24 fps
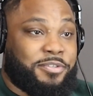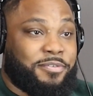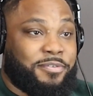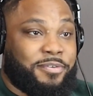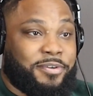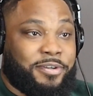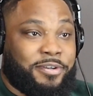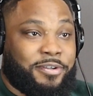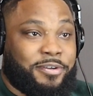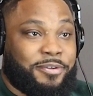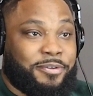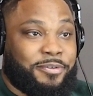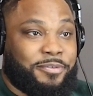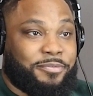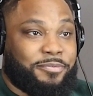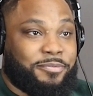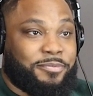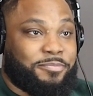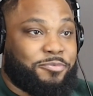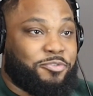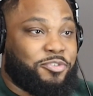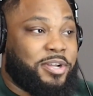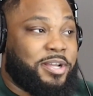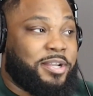going on,
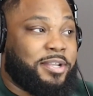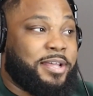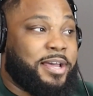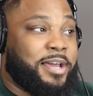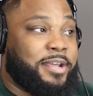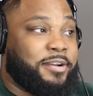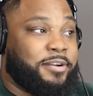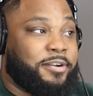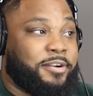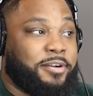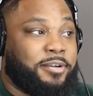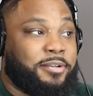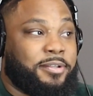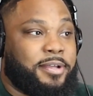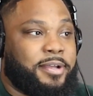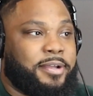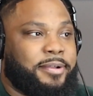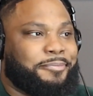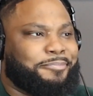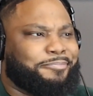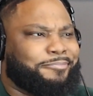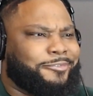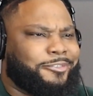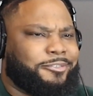I'm trying to lie to her
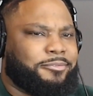like,